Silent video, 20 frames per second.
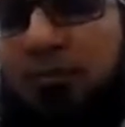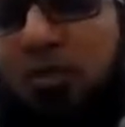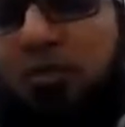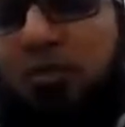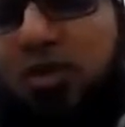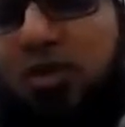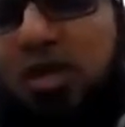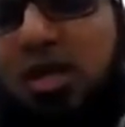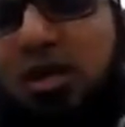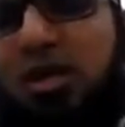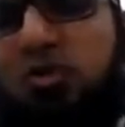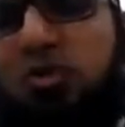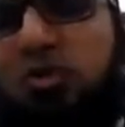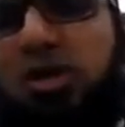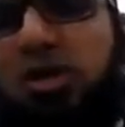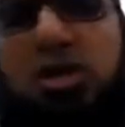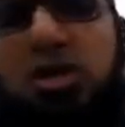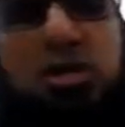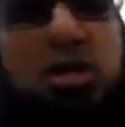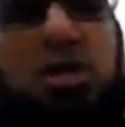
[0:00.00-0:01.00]
But we are
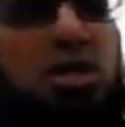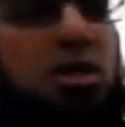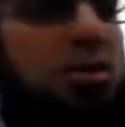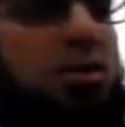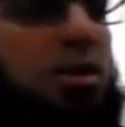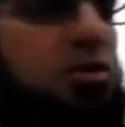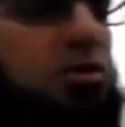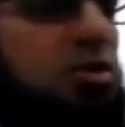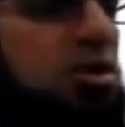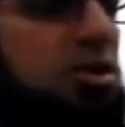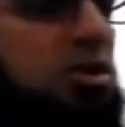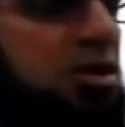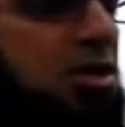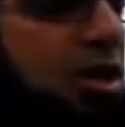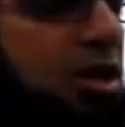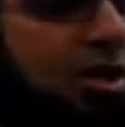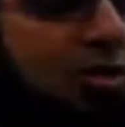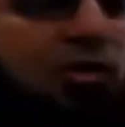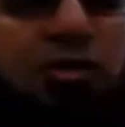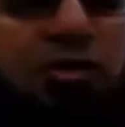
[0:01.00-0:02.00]
doing this in about
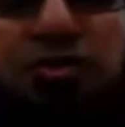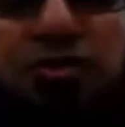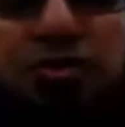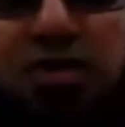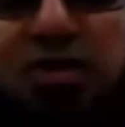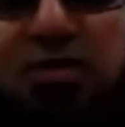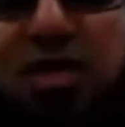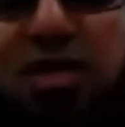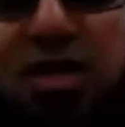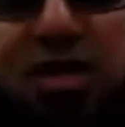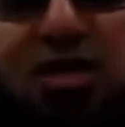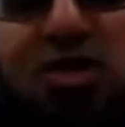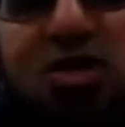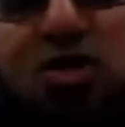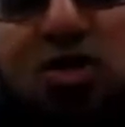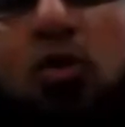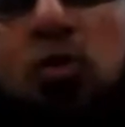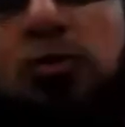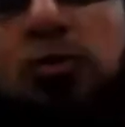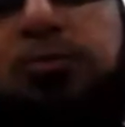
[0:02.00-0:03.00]
10 or 15 minutes,
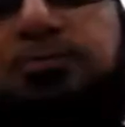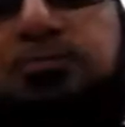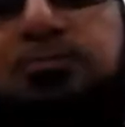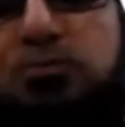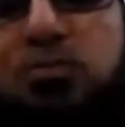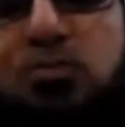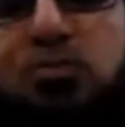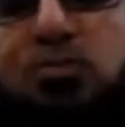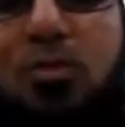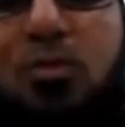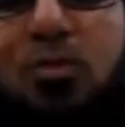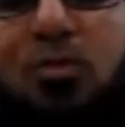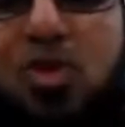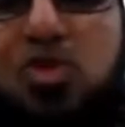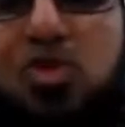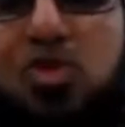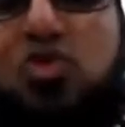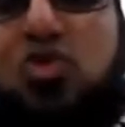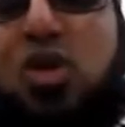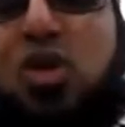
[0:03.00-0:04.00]
so
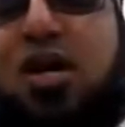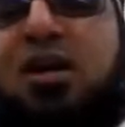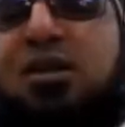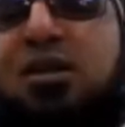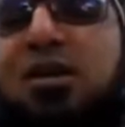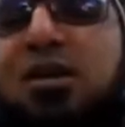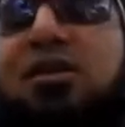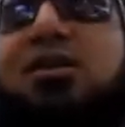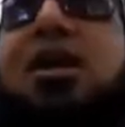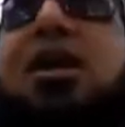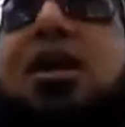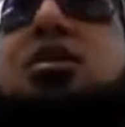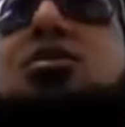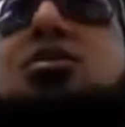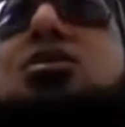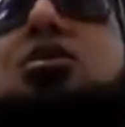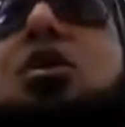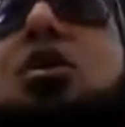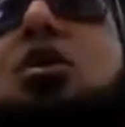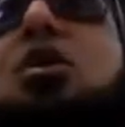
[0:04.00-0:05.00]
Surah
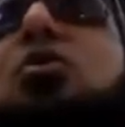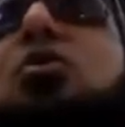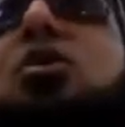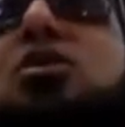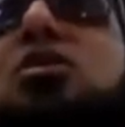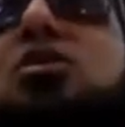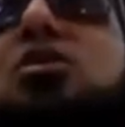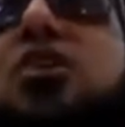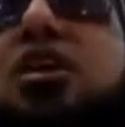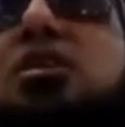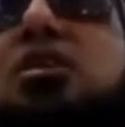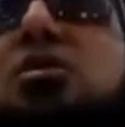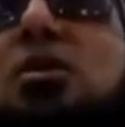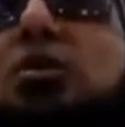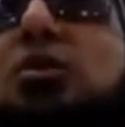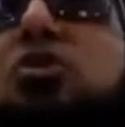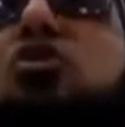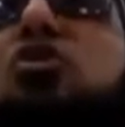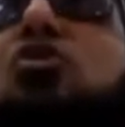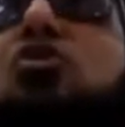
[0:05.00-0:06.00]
Al-Ikhlas uh, will suffice.
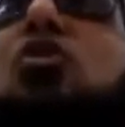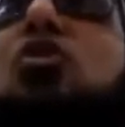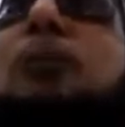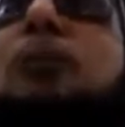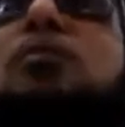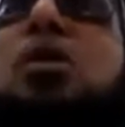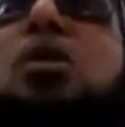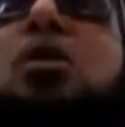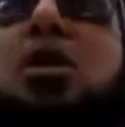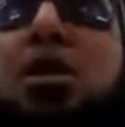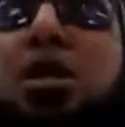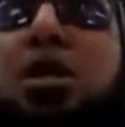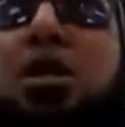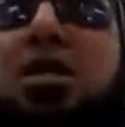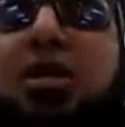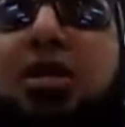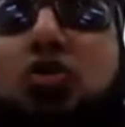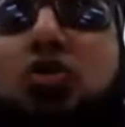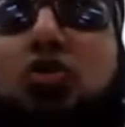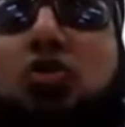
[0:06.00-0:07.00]
Number two,
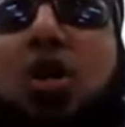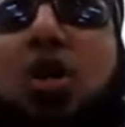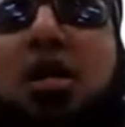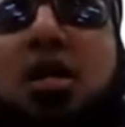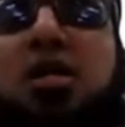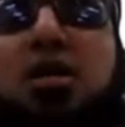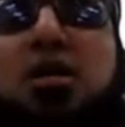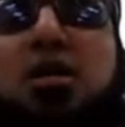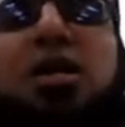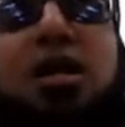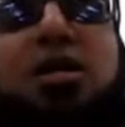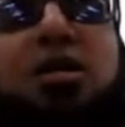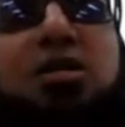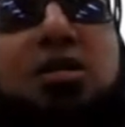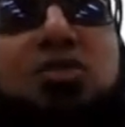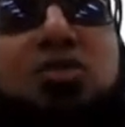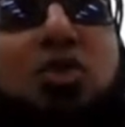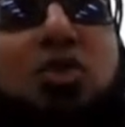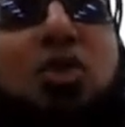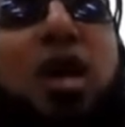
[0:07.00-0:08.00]
that Surah Al-Ikhlas
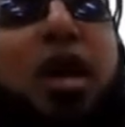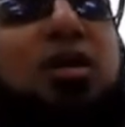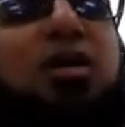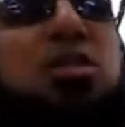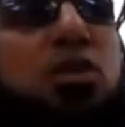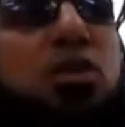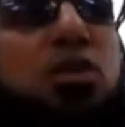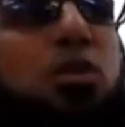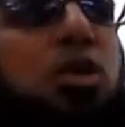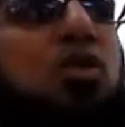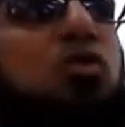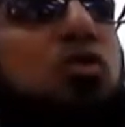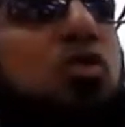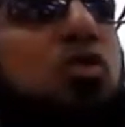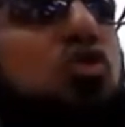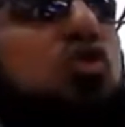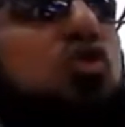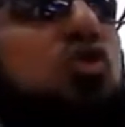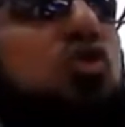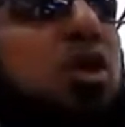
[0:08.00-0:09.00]
is actually one of
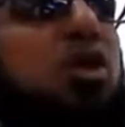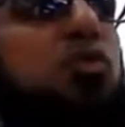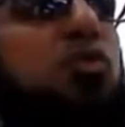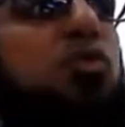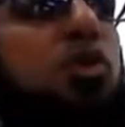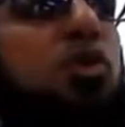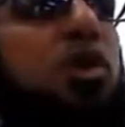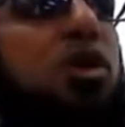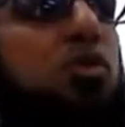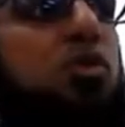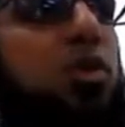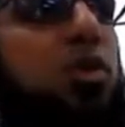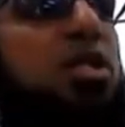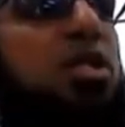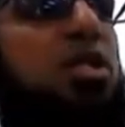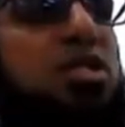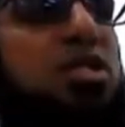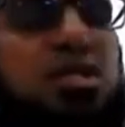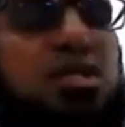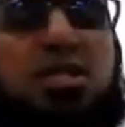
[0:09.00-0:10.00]
those surahs where you can
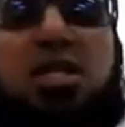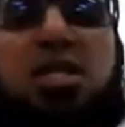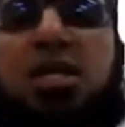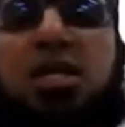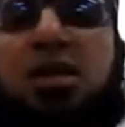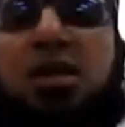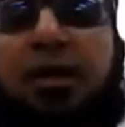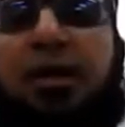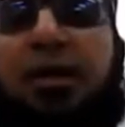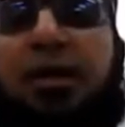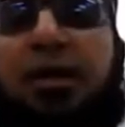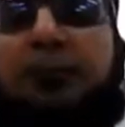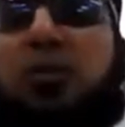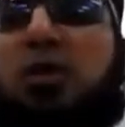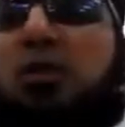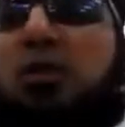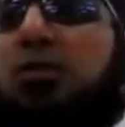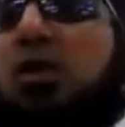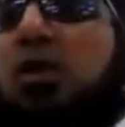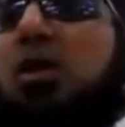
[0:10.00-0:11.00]
really see
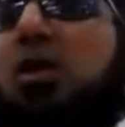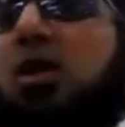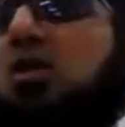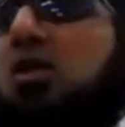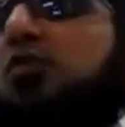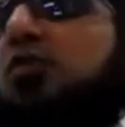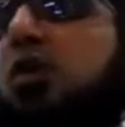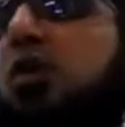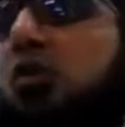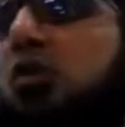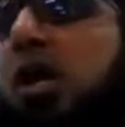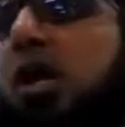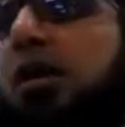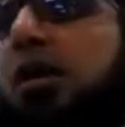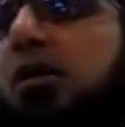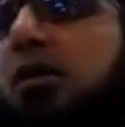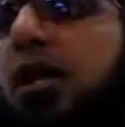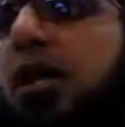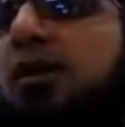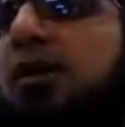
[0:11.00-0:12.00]
the miracle of the Quran.
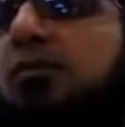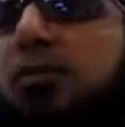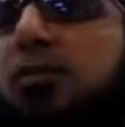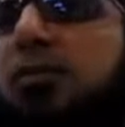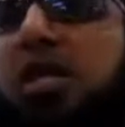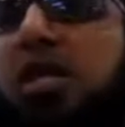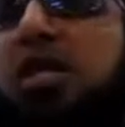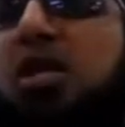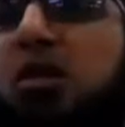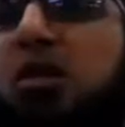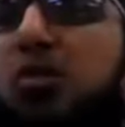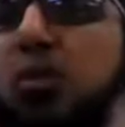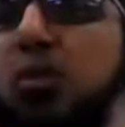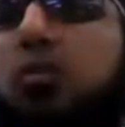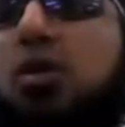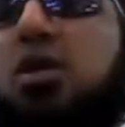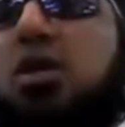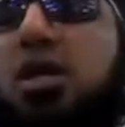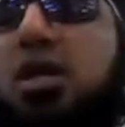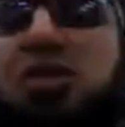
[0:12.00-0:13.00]
Like many of the
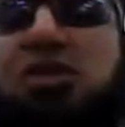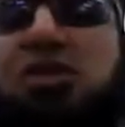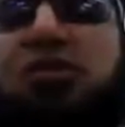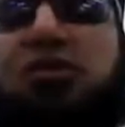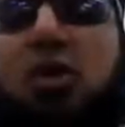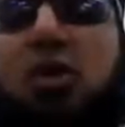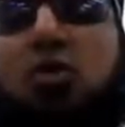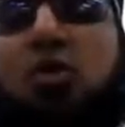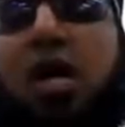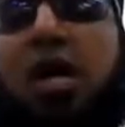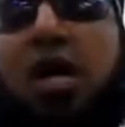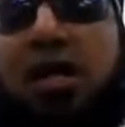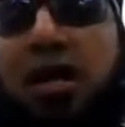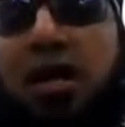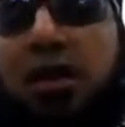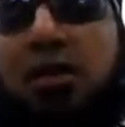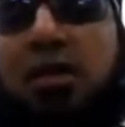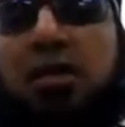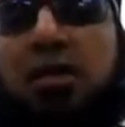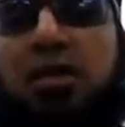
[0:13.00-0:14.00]
miracles of the Quran
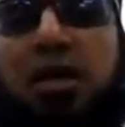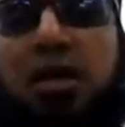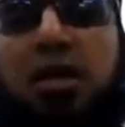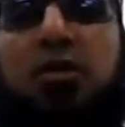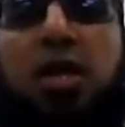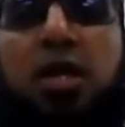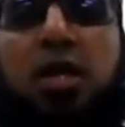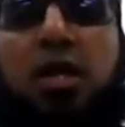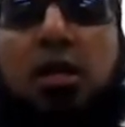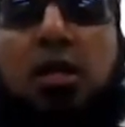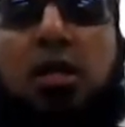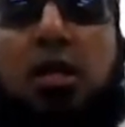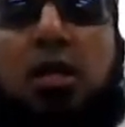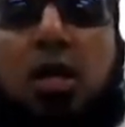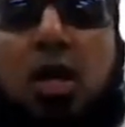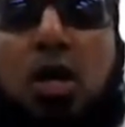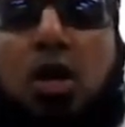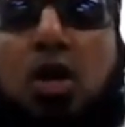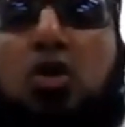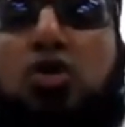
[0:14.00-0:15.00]
are linked directly
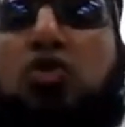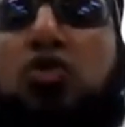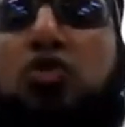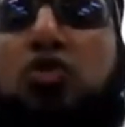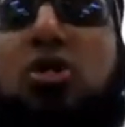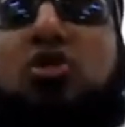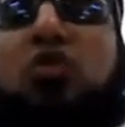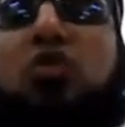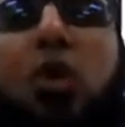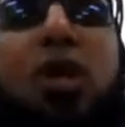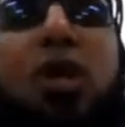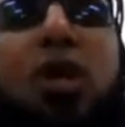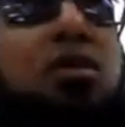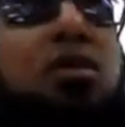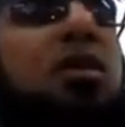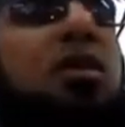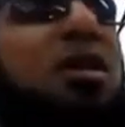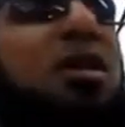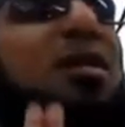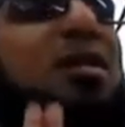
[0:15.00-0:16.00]
to this one
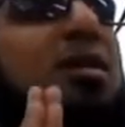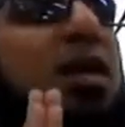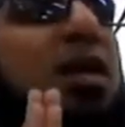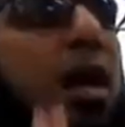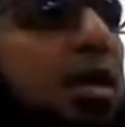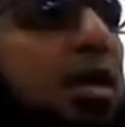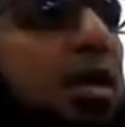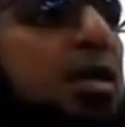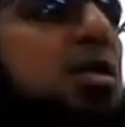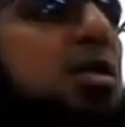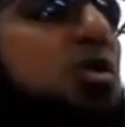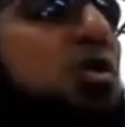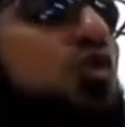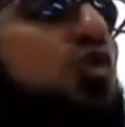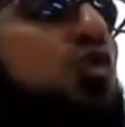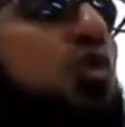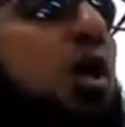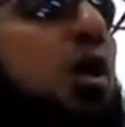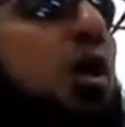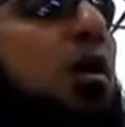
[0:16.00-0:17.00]
tiny
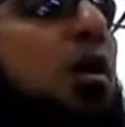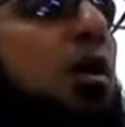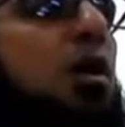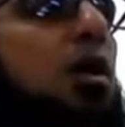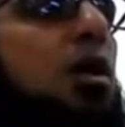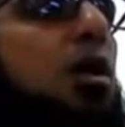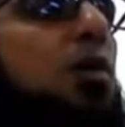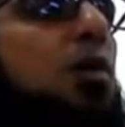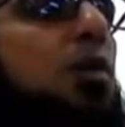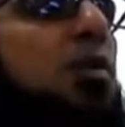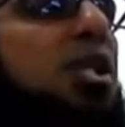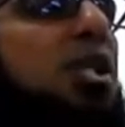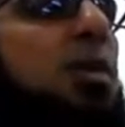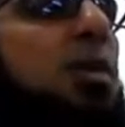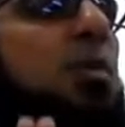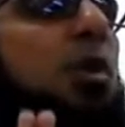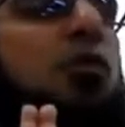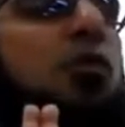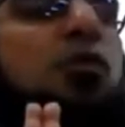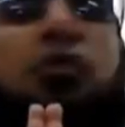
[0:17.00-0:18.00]
surah made up
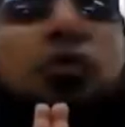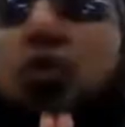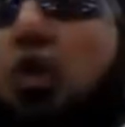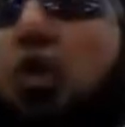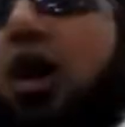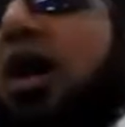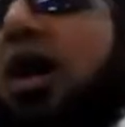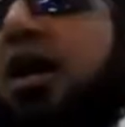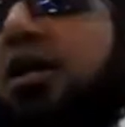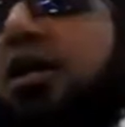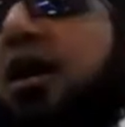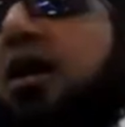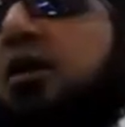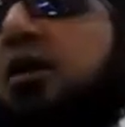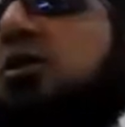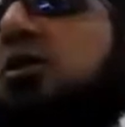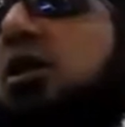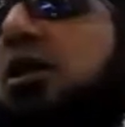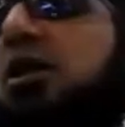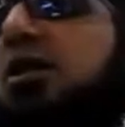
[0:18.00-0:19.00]
of four
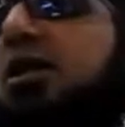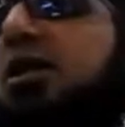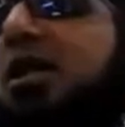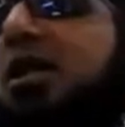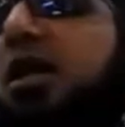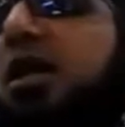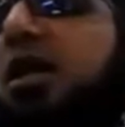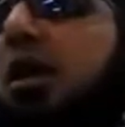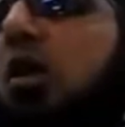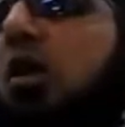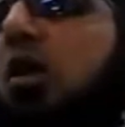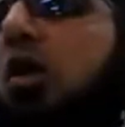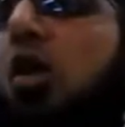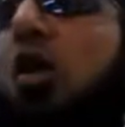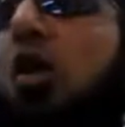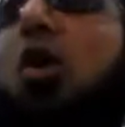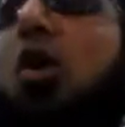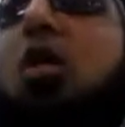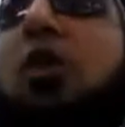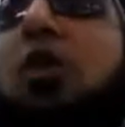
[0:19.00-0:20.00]
ayat that
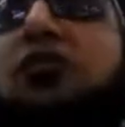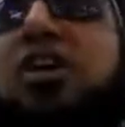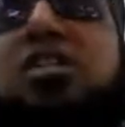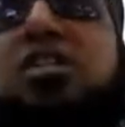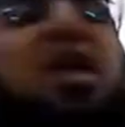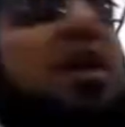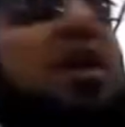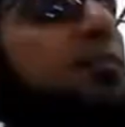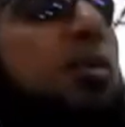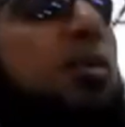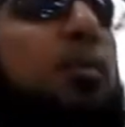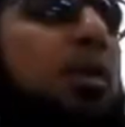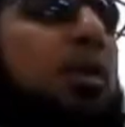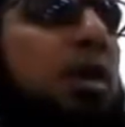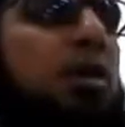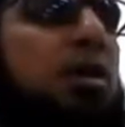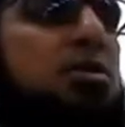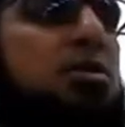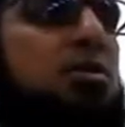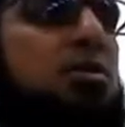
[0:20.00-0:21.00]
all of us have
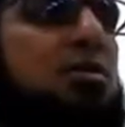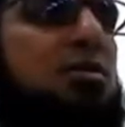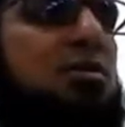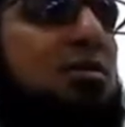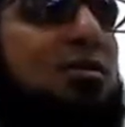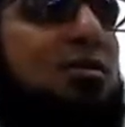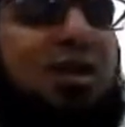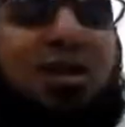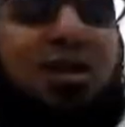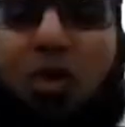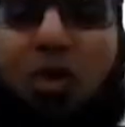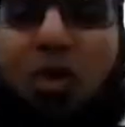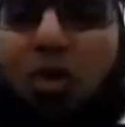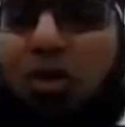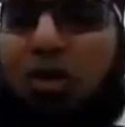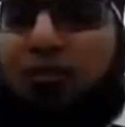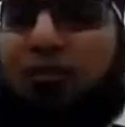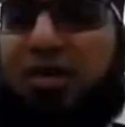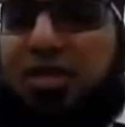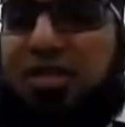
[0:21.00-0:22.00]
memorized, right?
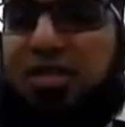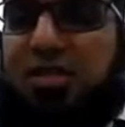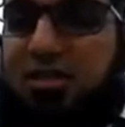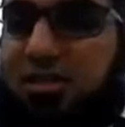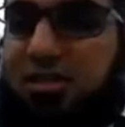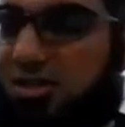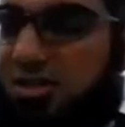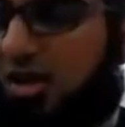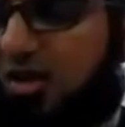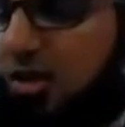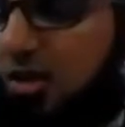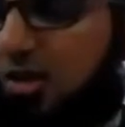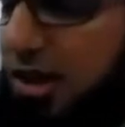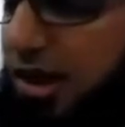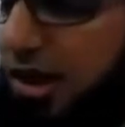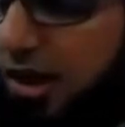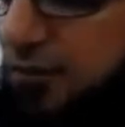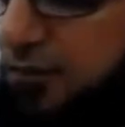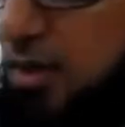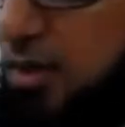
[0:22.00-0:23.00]
All of us, inshallah,
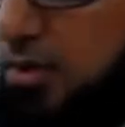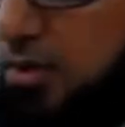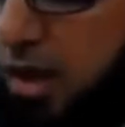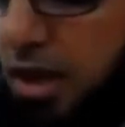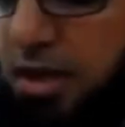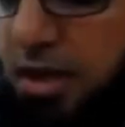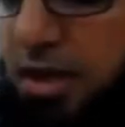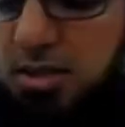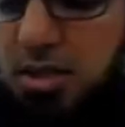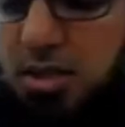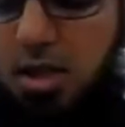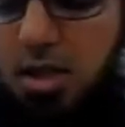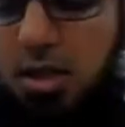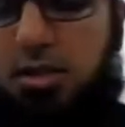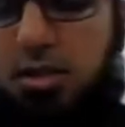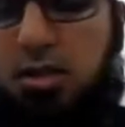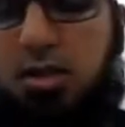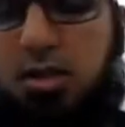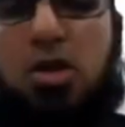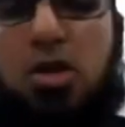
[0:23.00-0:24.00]
have memorized
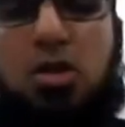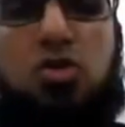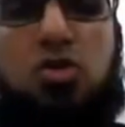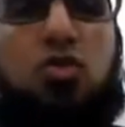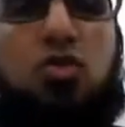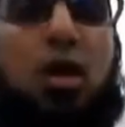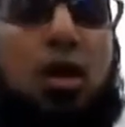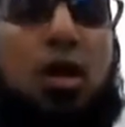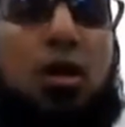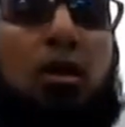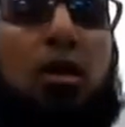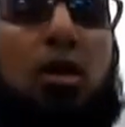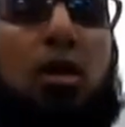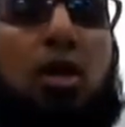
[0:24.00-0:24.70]
this surah.